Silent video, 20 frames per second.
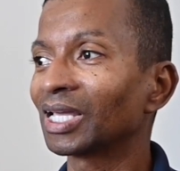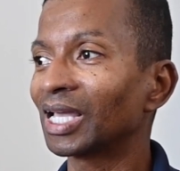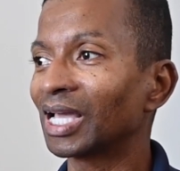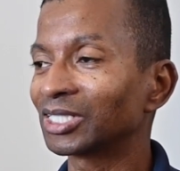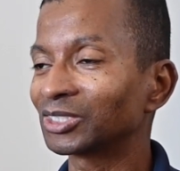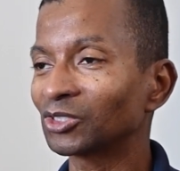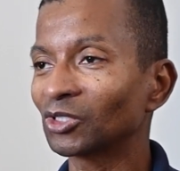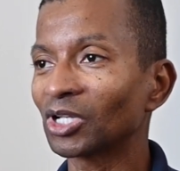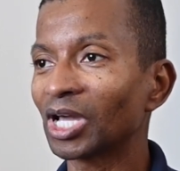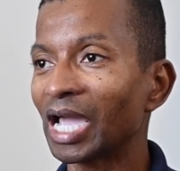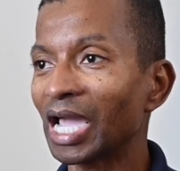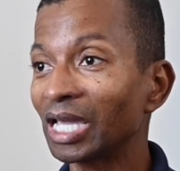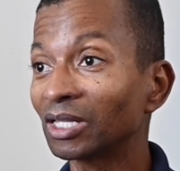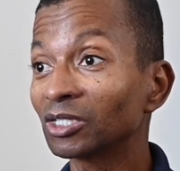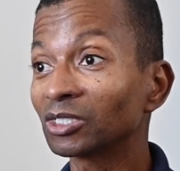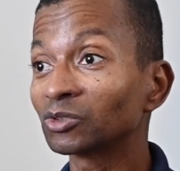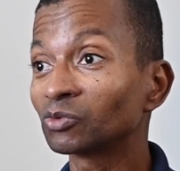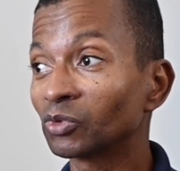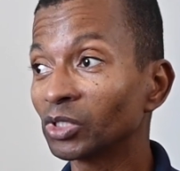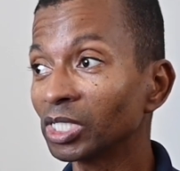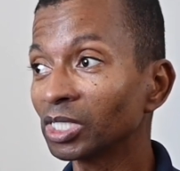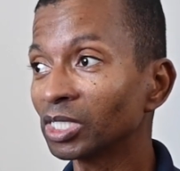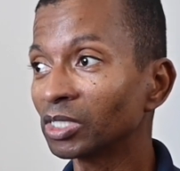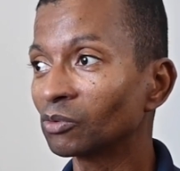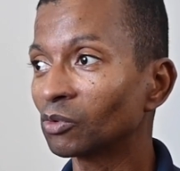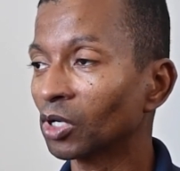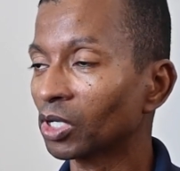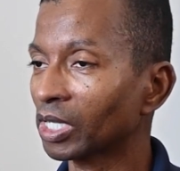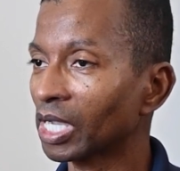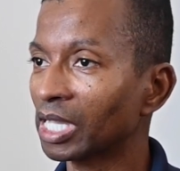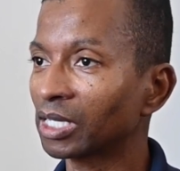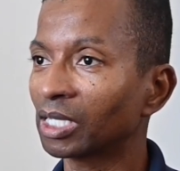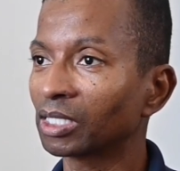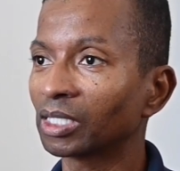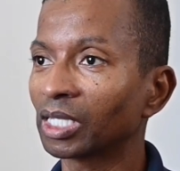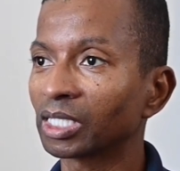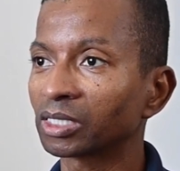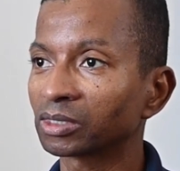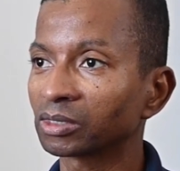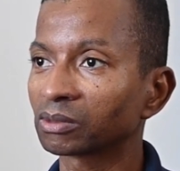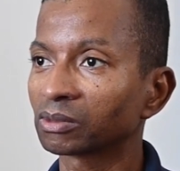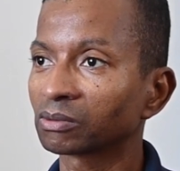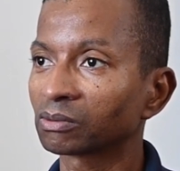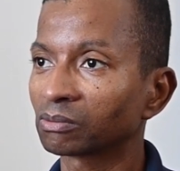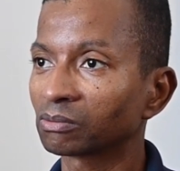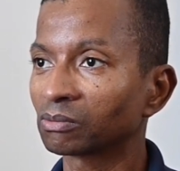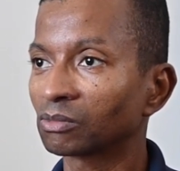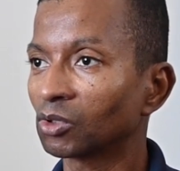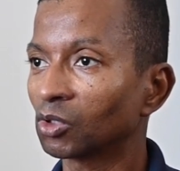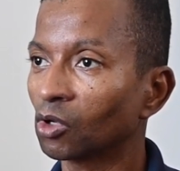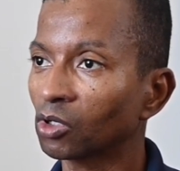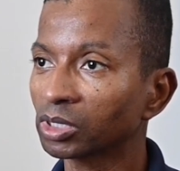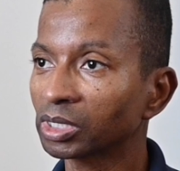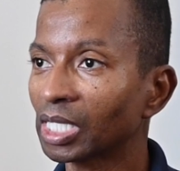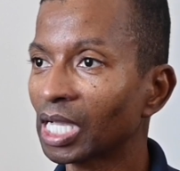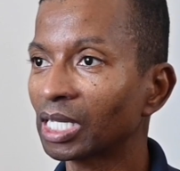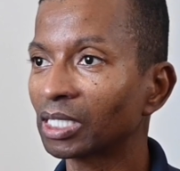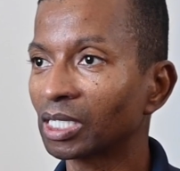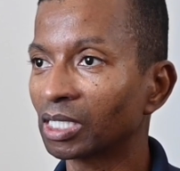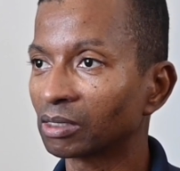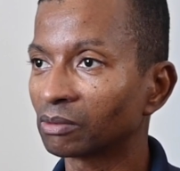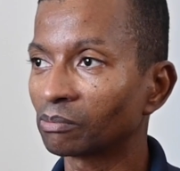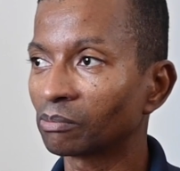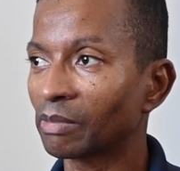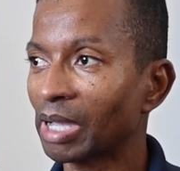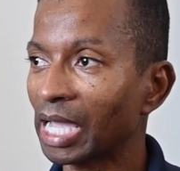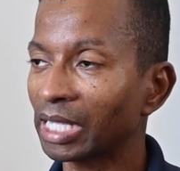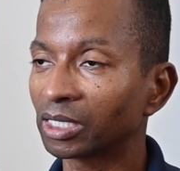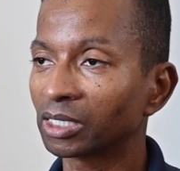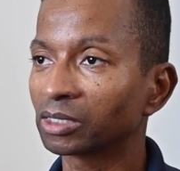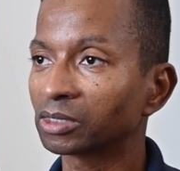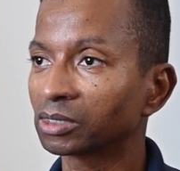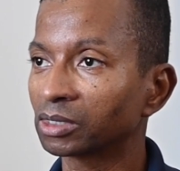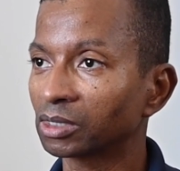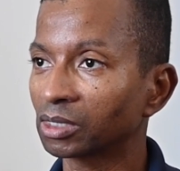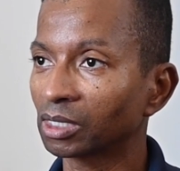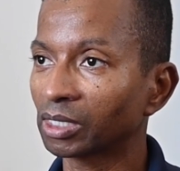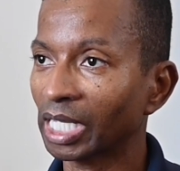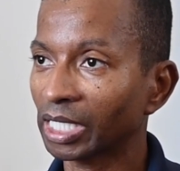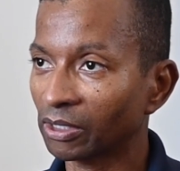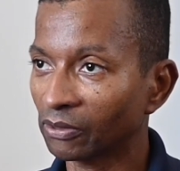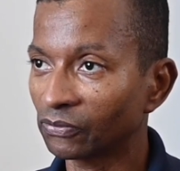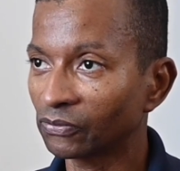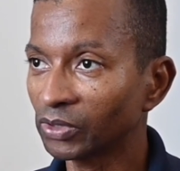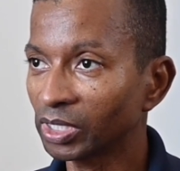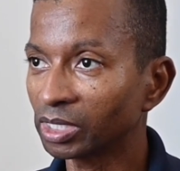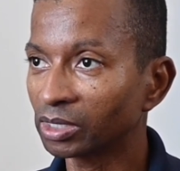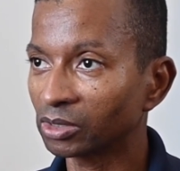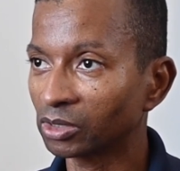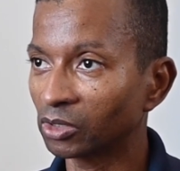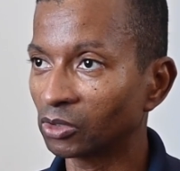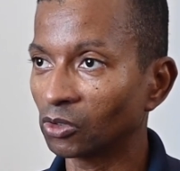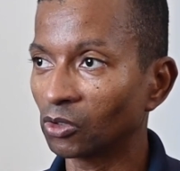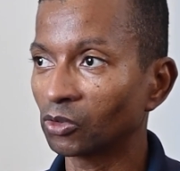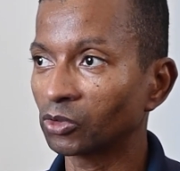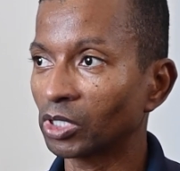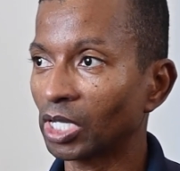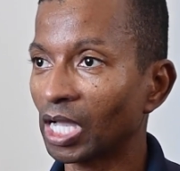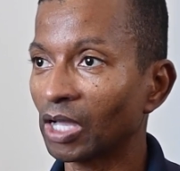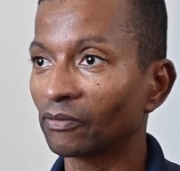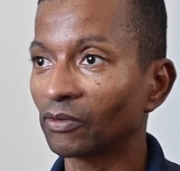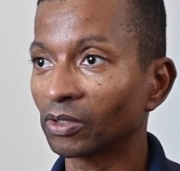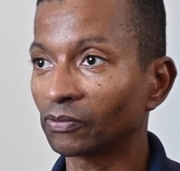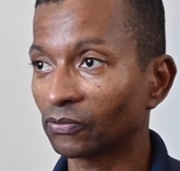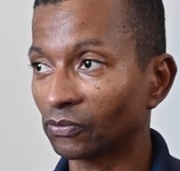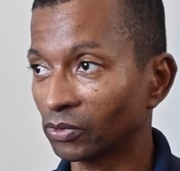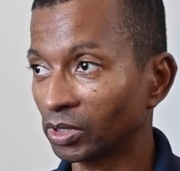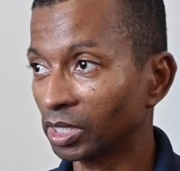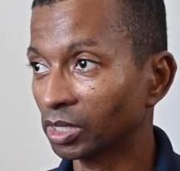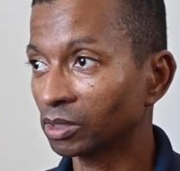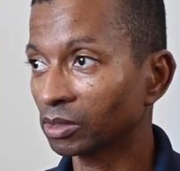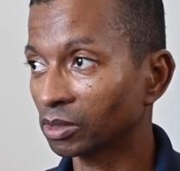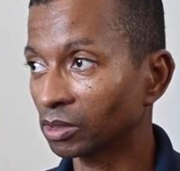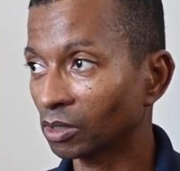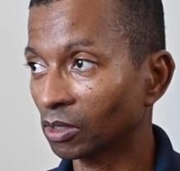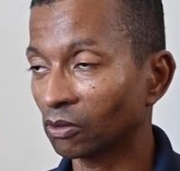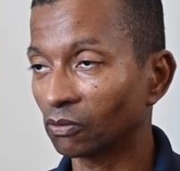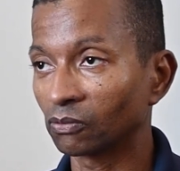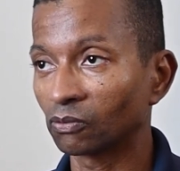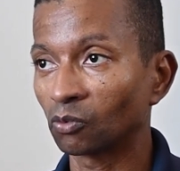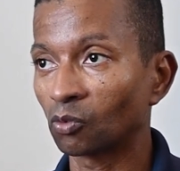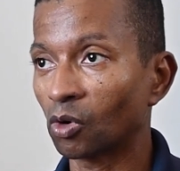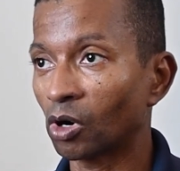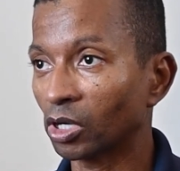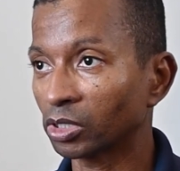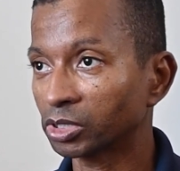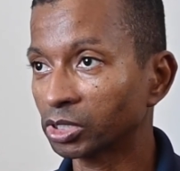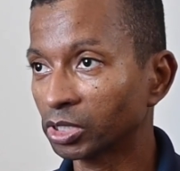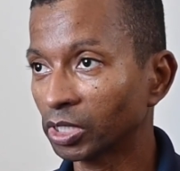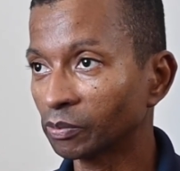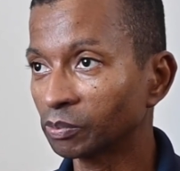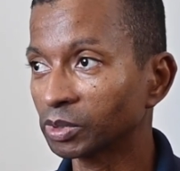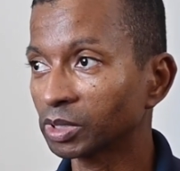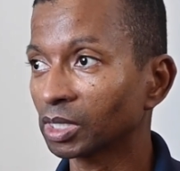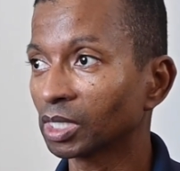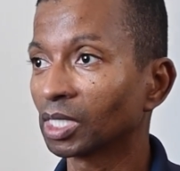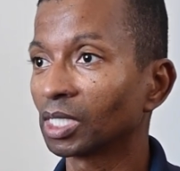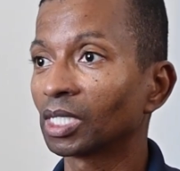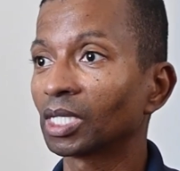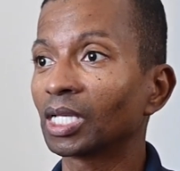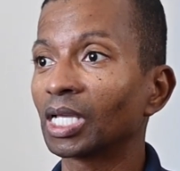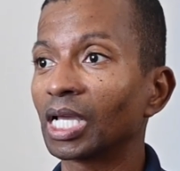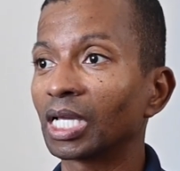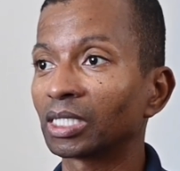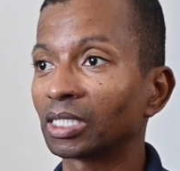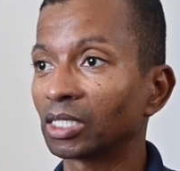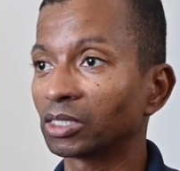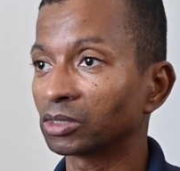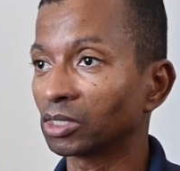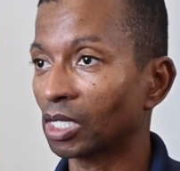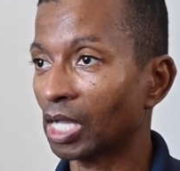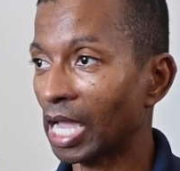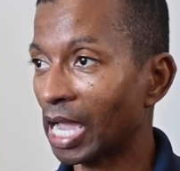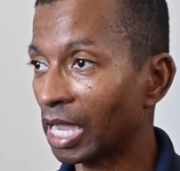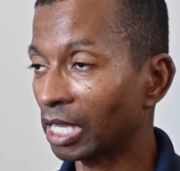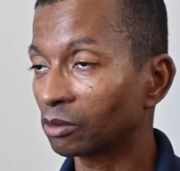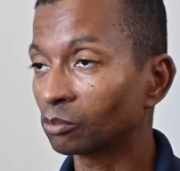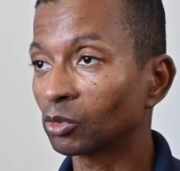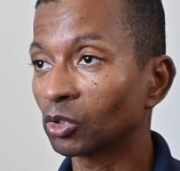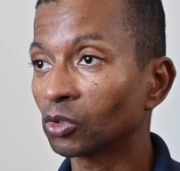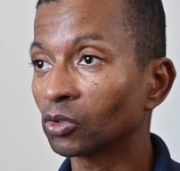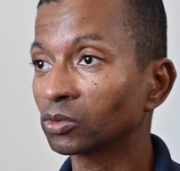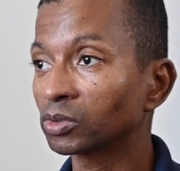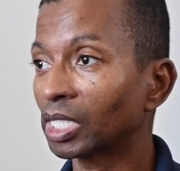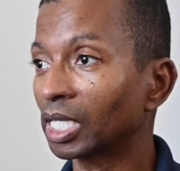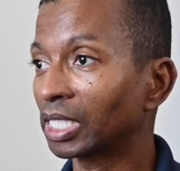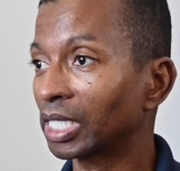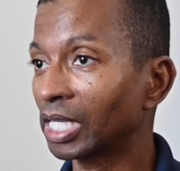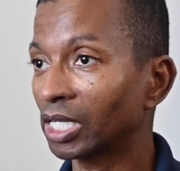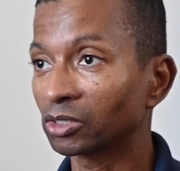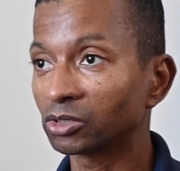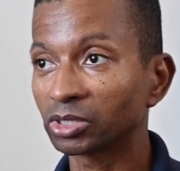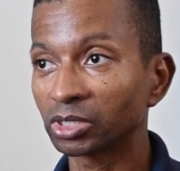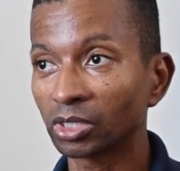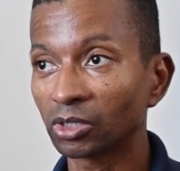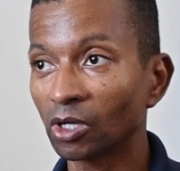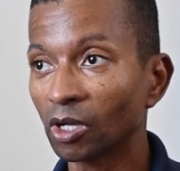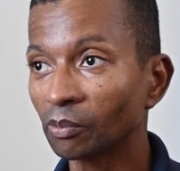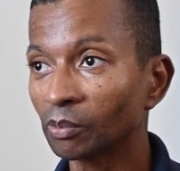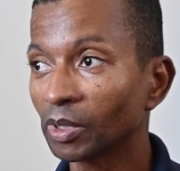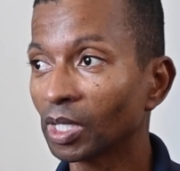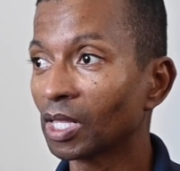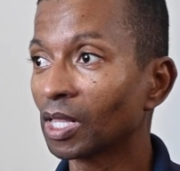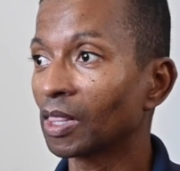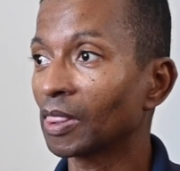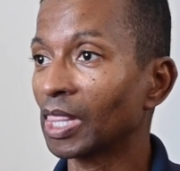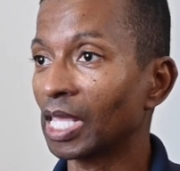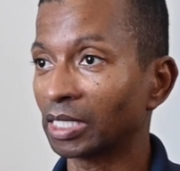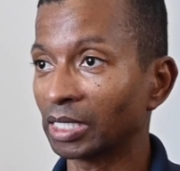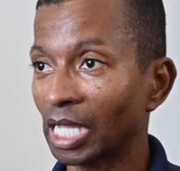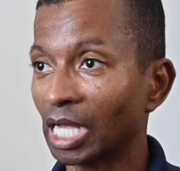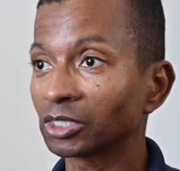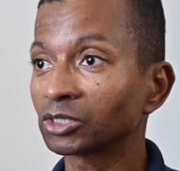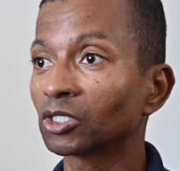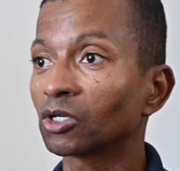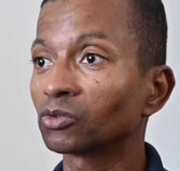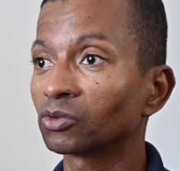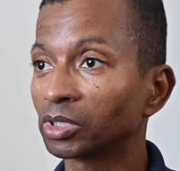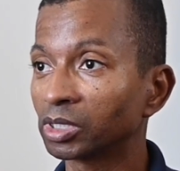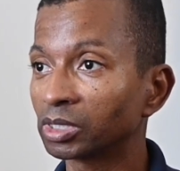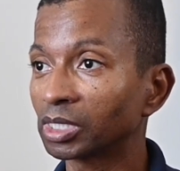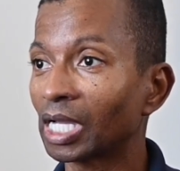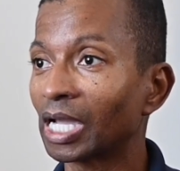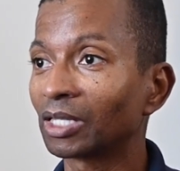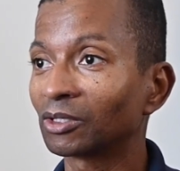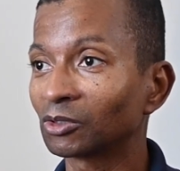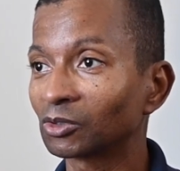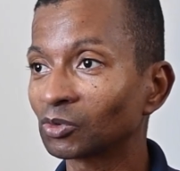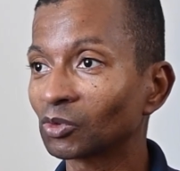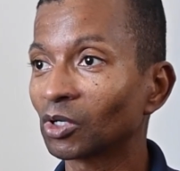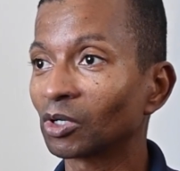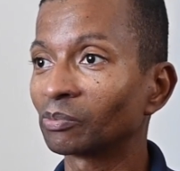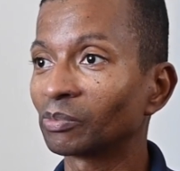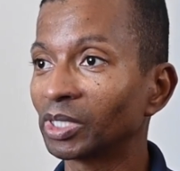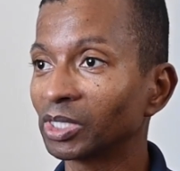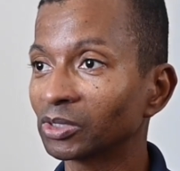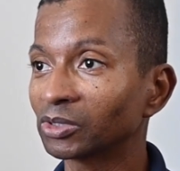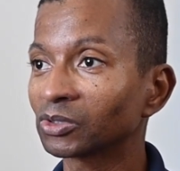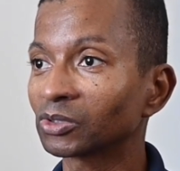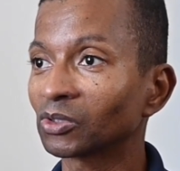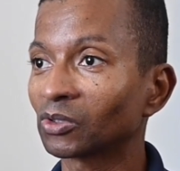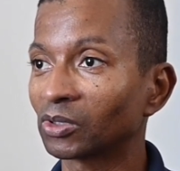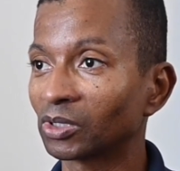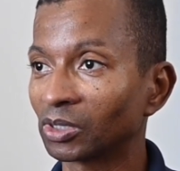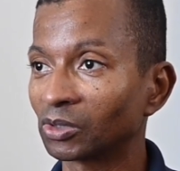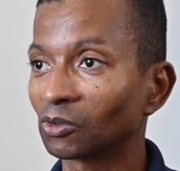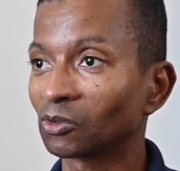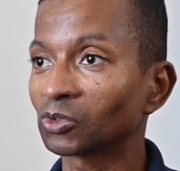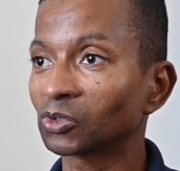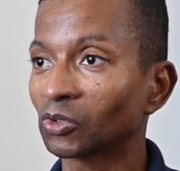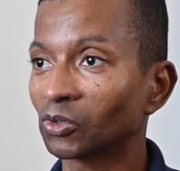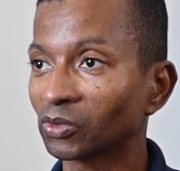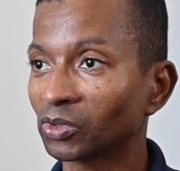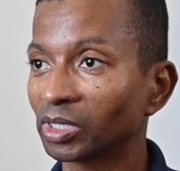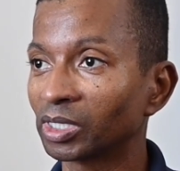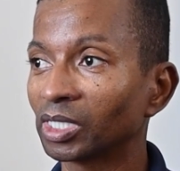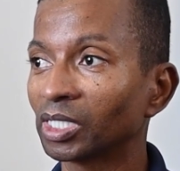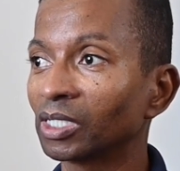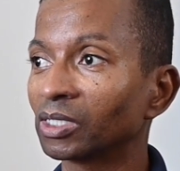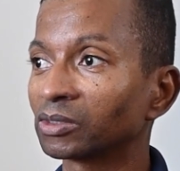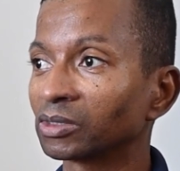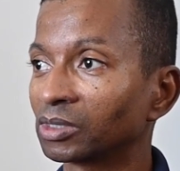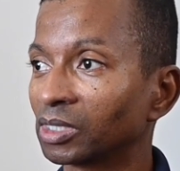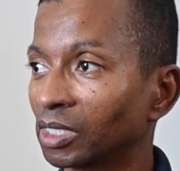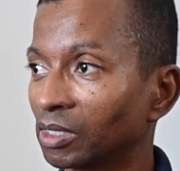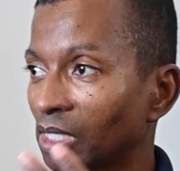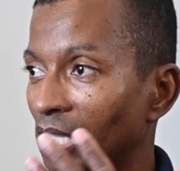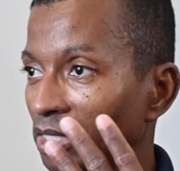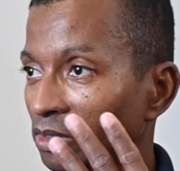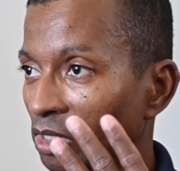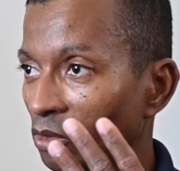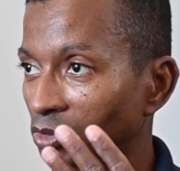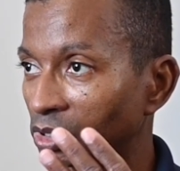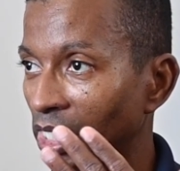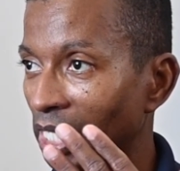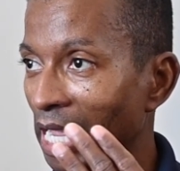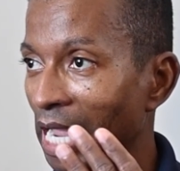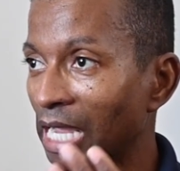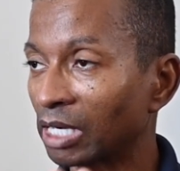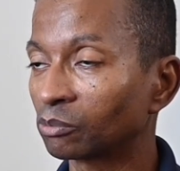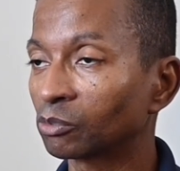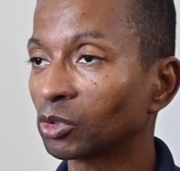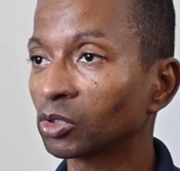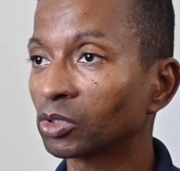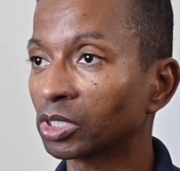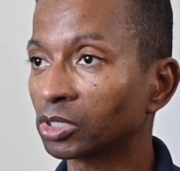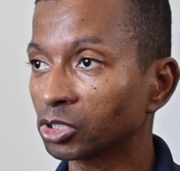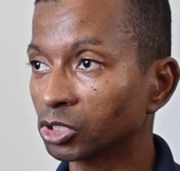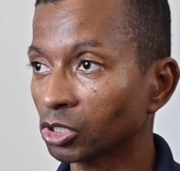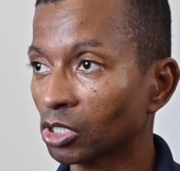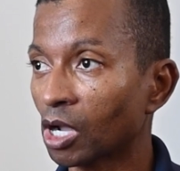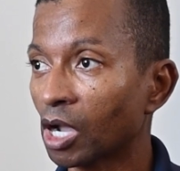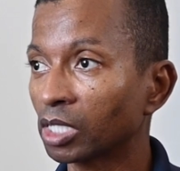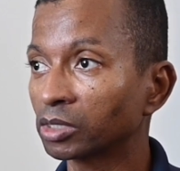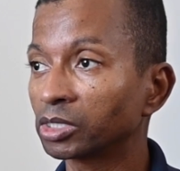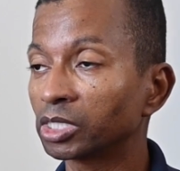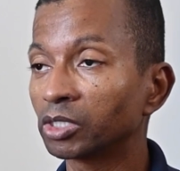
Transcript: And so the islands really were kind of like looked at and managed like a fleet. You know, you have a fleet of warships and there's an admiral that heads it up. And that's how these islands were administered in those early years. There was an admiral in charge.